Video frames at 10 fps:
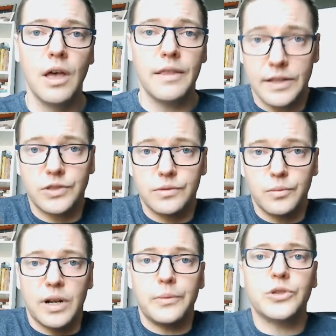That's
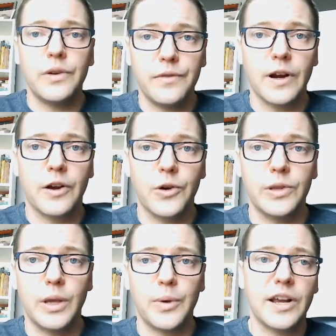what I was doing very
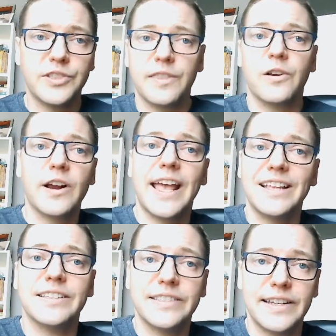crudely when I said there are
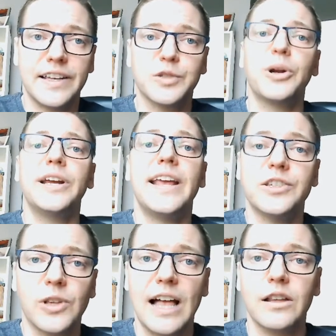Kansas Cityans
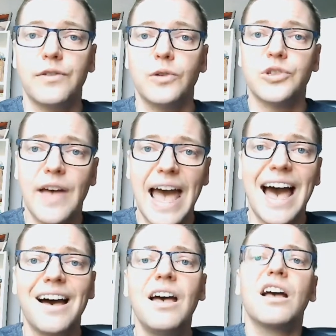prenasal allophones of A